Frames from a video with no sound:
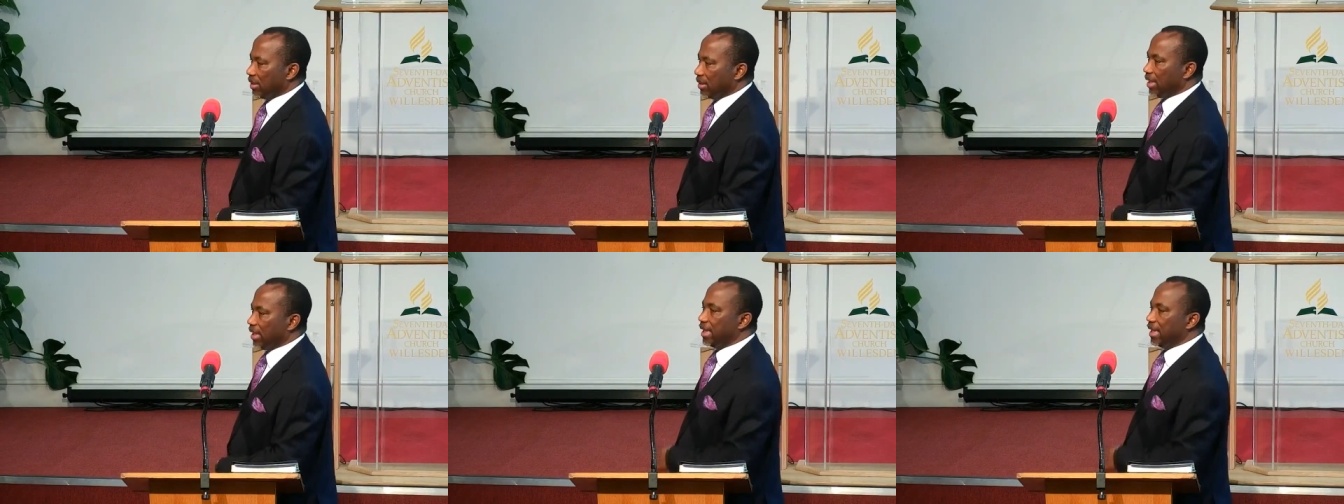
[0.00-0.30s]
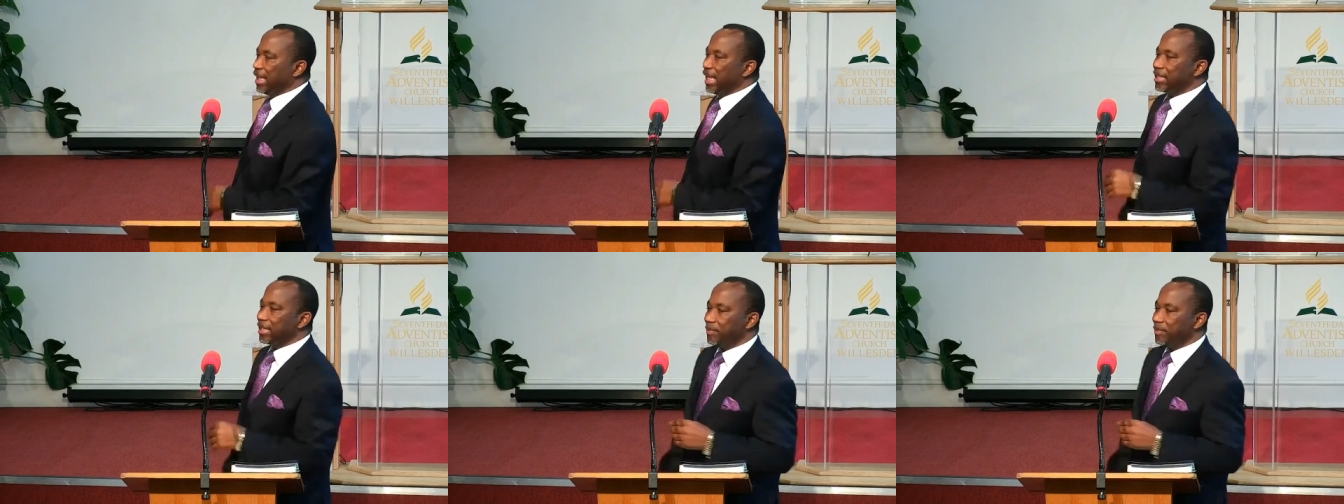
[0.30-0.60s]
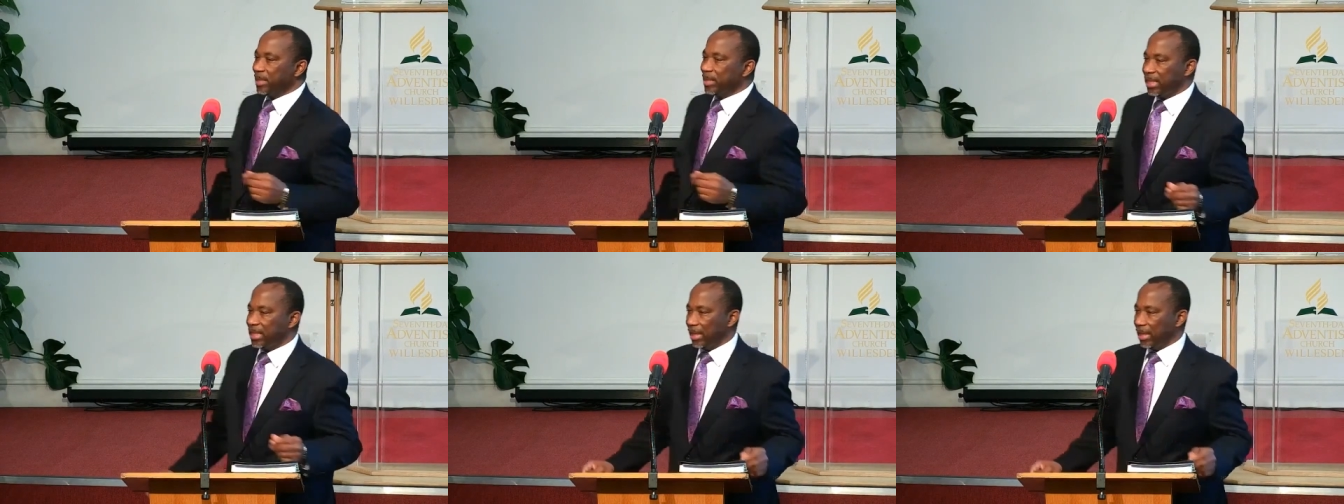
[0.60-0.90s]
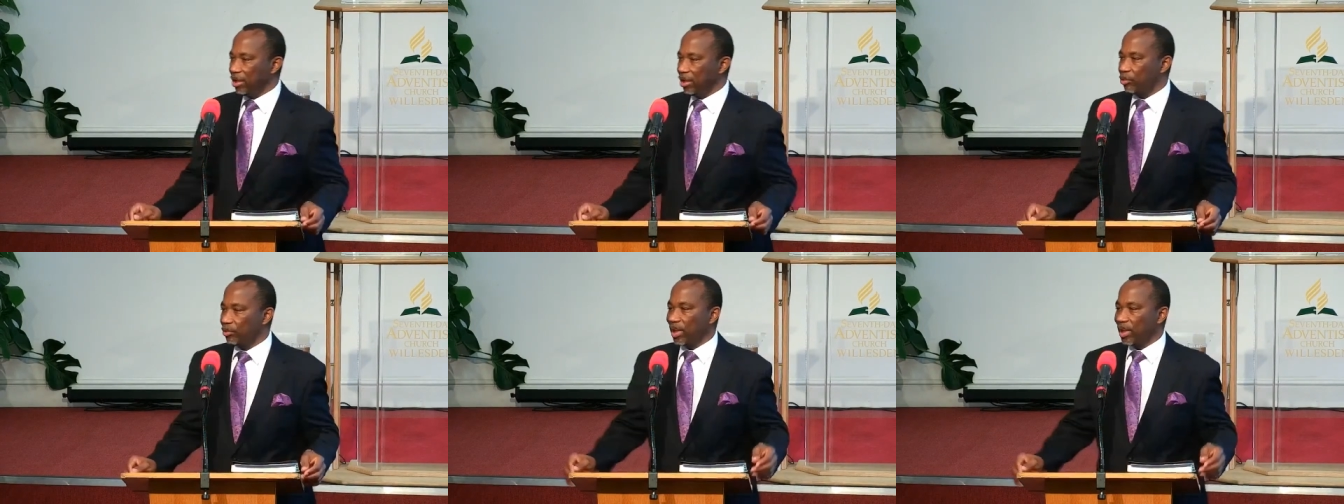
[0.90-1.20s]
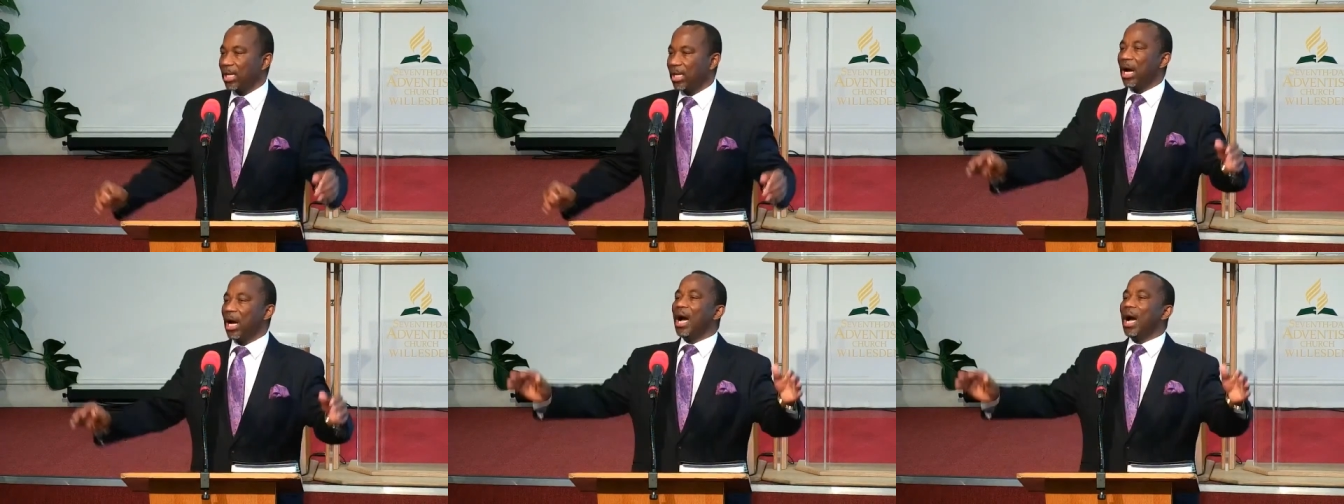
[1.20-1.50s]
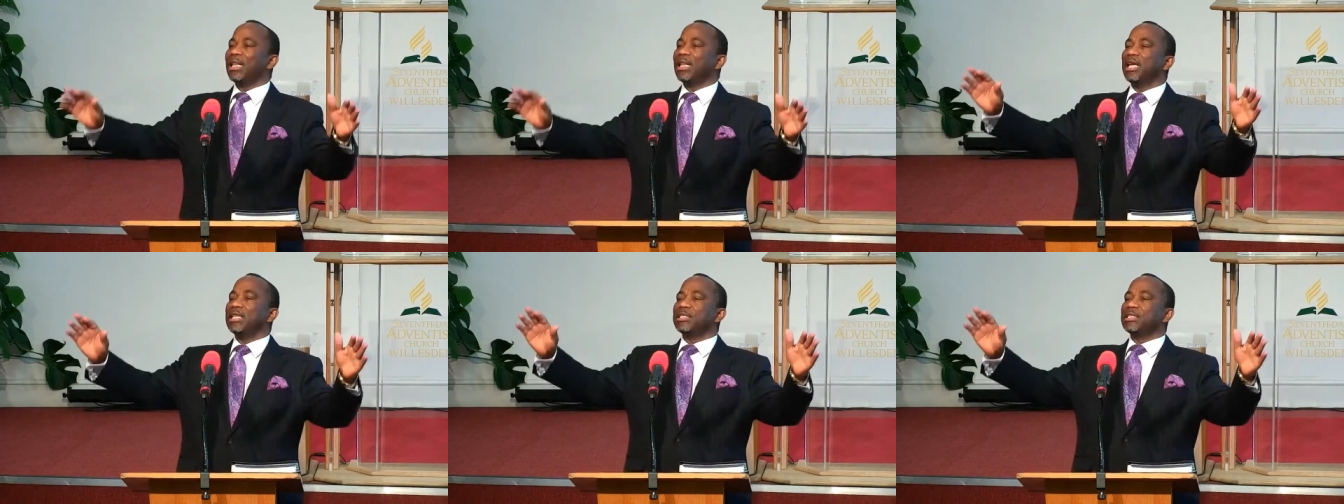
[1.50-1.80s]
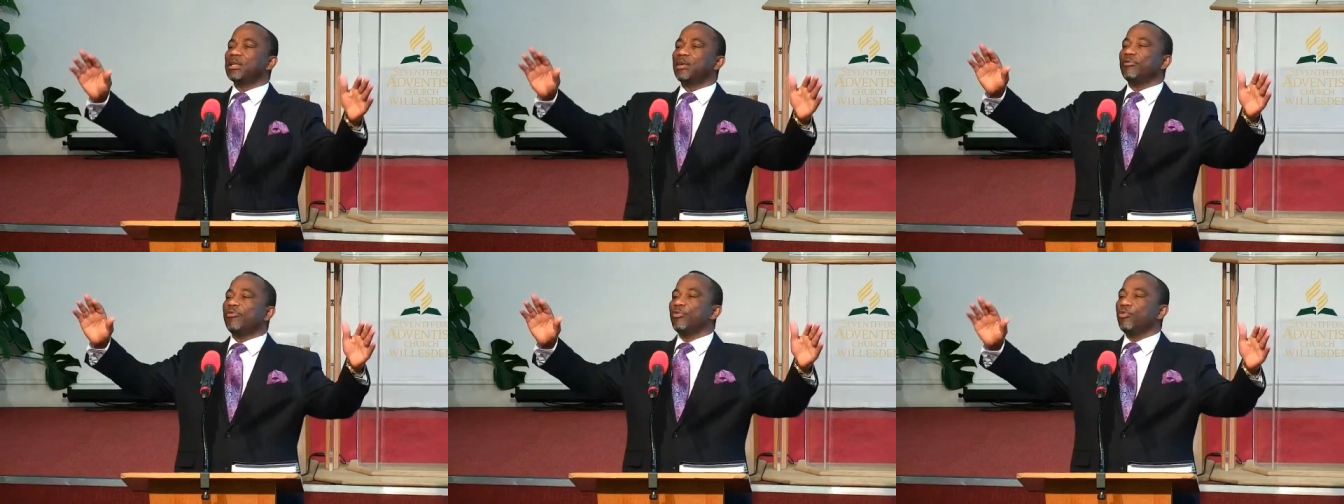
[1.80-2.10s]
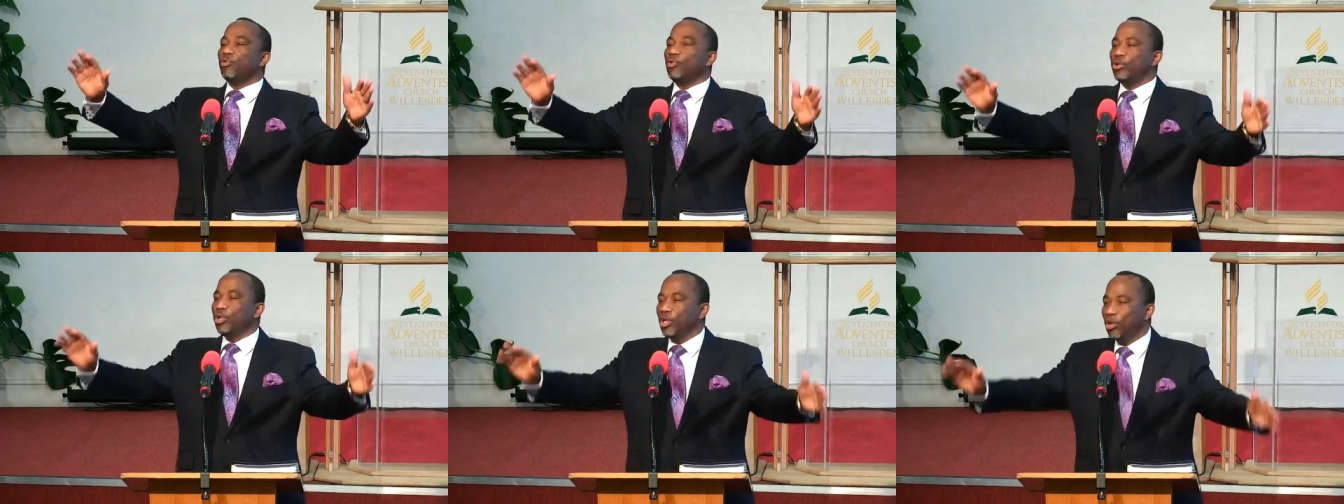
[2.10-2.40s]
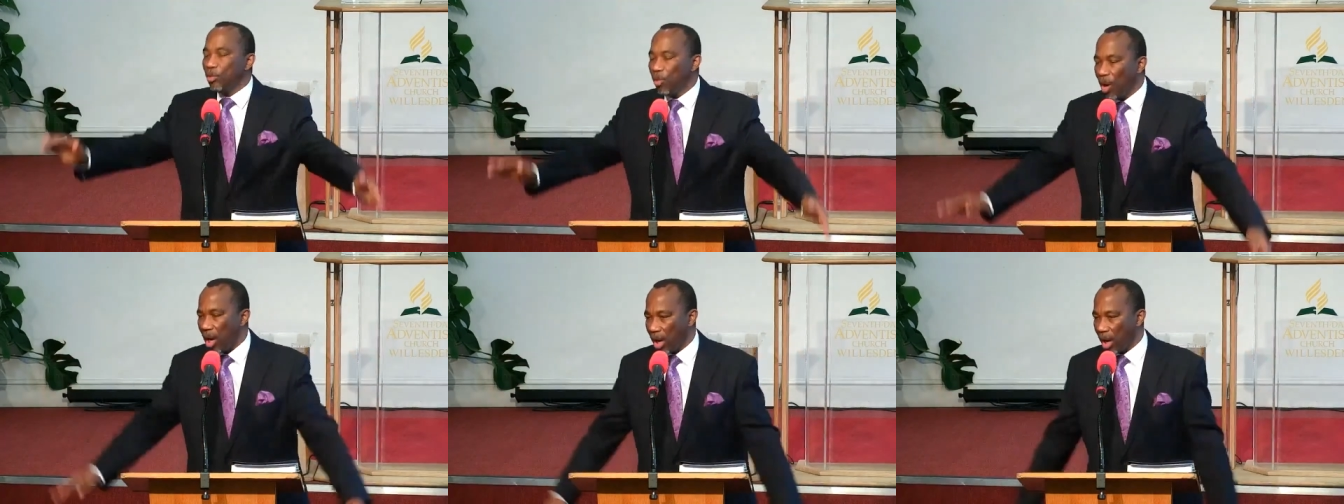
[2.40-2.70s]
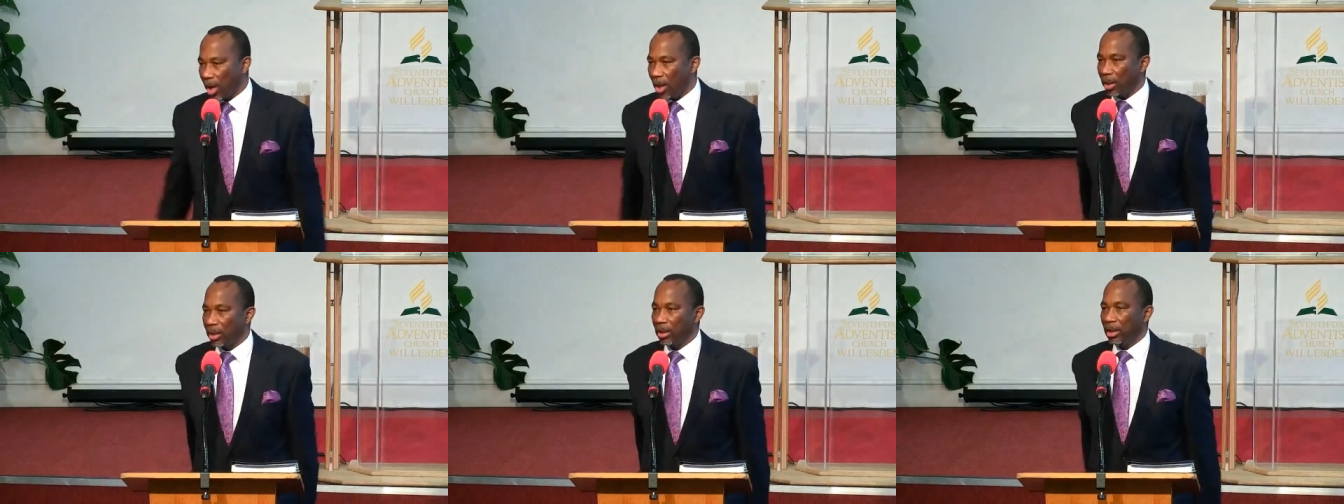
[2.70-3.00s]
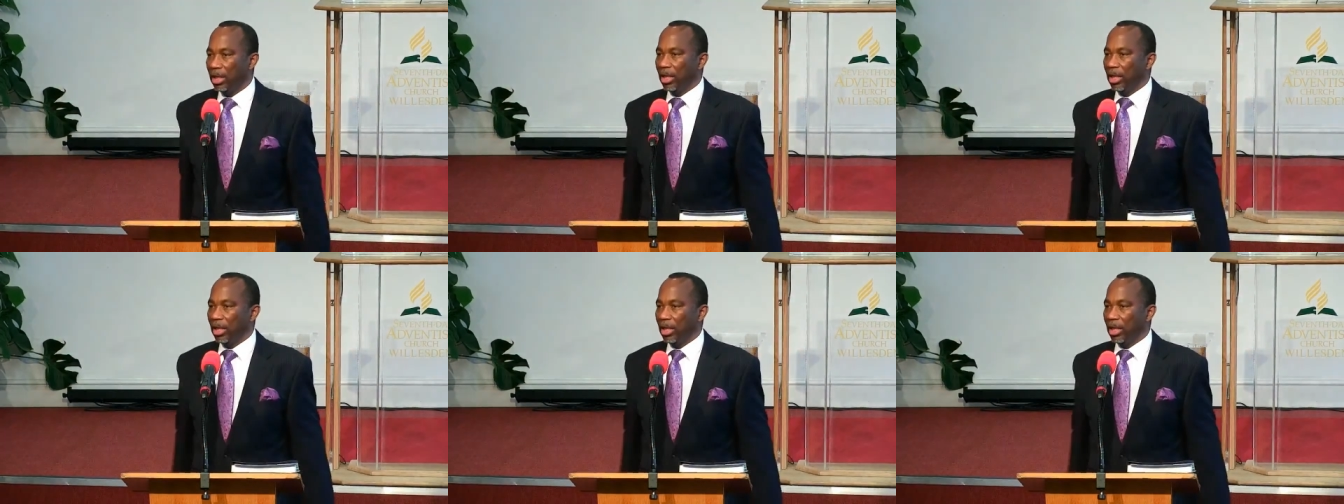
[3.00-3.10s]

then let me tell you, regardless of who you are,